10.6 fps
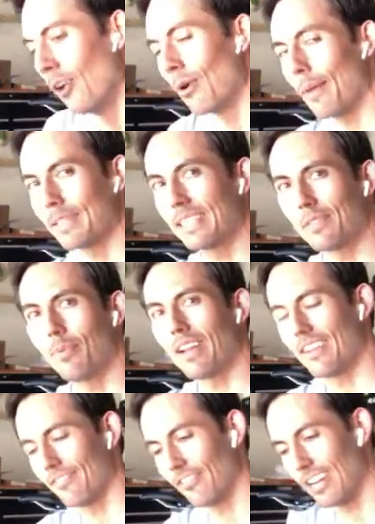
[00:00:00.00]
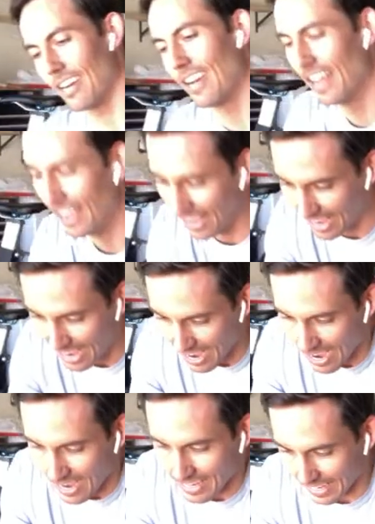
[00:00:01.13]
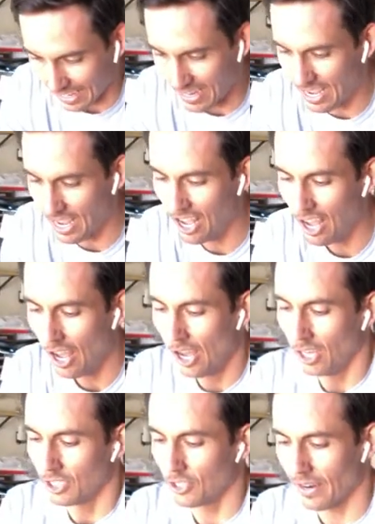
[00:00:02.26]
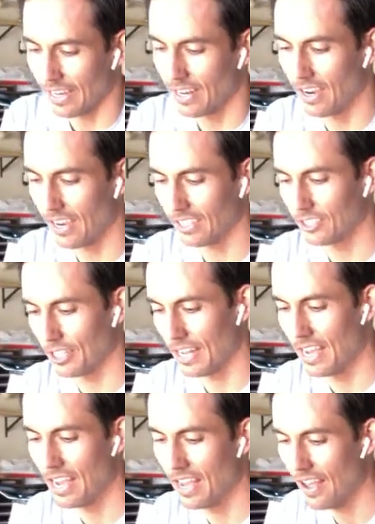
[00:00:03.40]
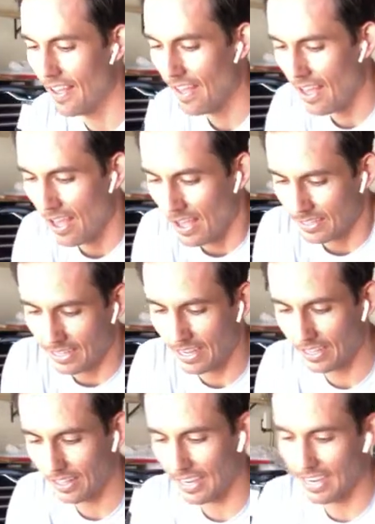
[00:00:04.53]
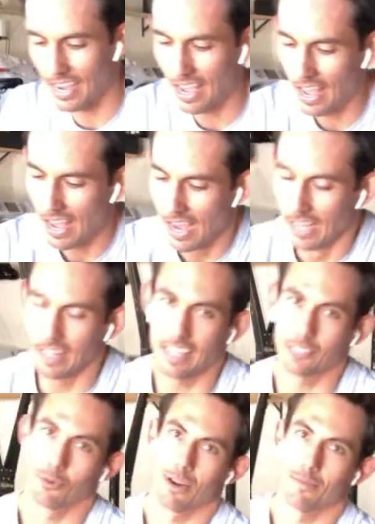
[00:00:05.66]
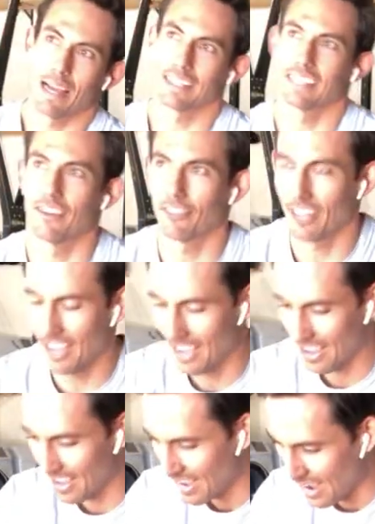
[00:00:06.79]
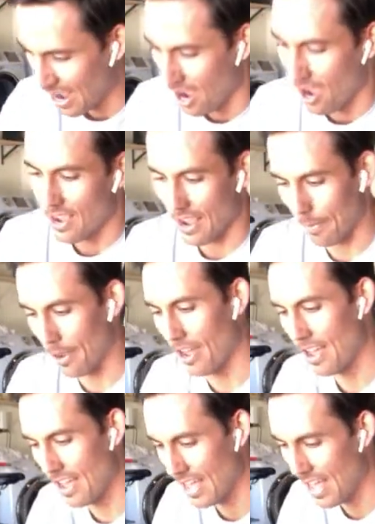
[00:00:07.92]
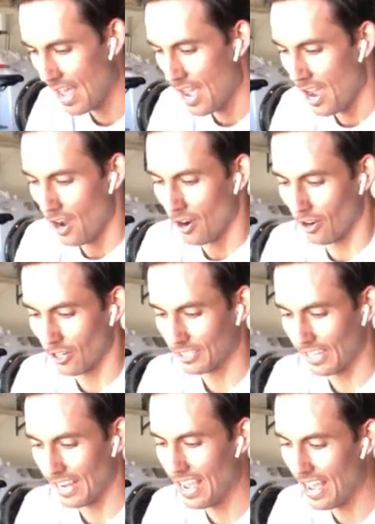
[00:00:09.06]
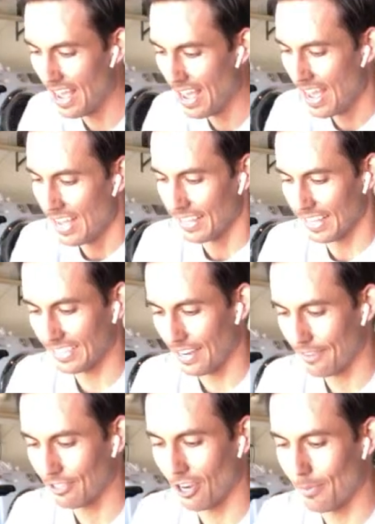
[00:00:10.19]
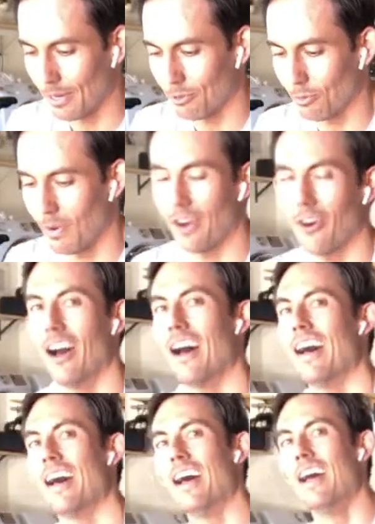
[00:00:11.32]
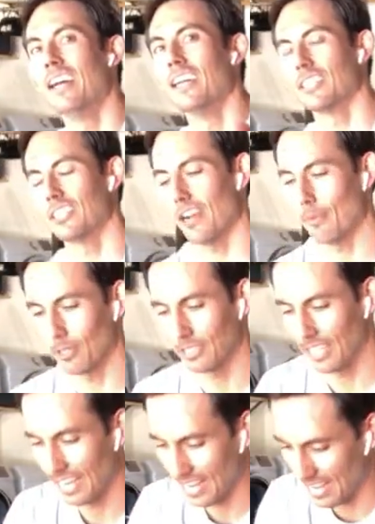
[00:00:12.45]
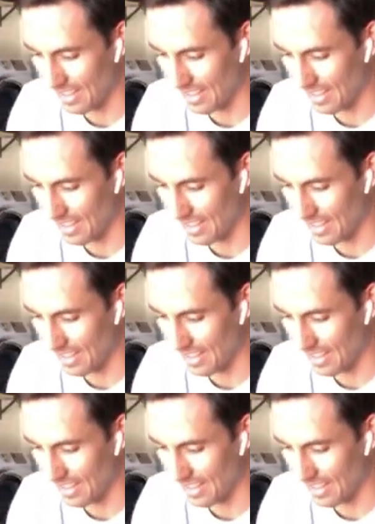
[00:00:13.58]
Robbie says butt on fire. Yeah. Joanne, oxygen. Lane, last one, max effort. Yep. Horsey, thanks, I have to go, but it was wow. Good job, Horsey.